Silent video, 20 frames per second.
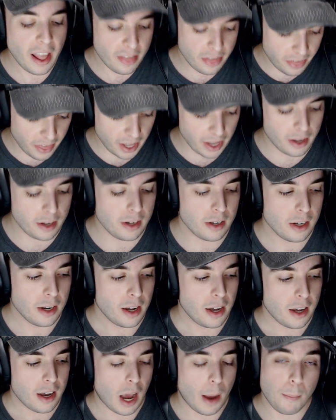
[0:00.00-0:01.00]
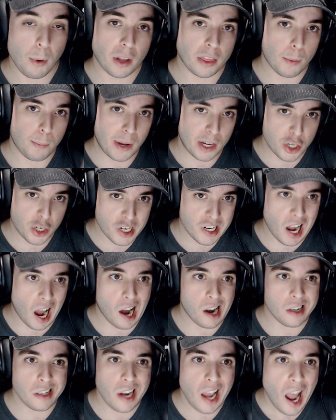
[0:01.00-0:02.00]
And then I brought the pitch
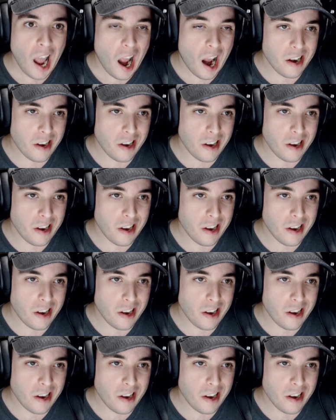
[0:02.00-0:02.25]
down